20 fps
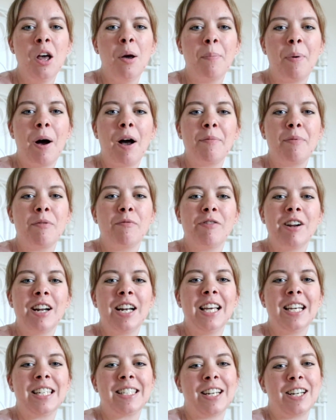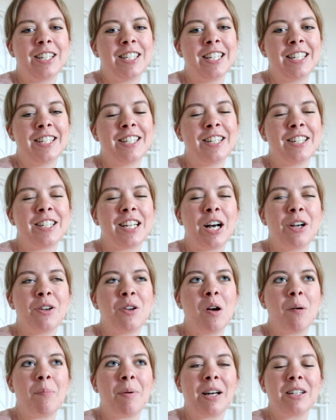but I've been really excited to tell
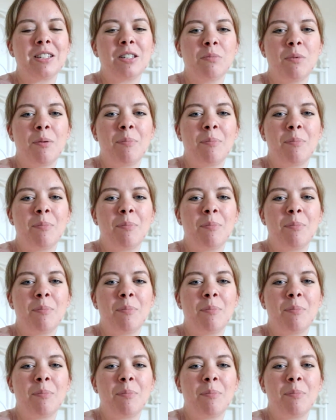you about some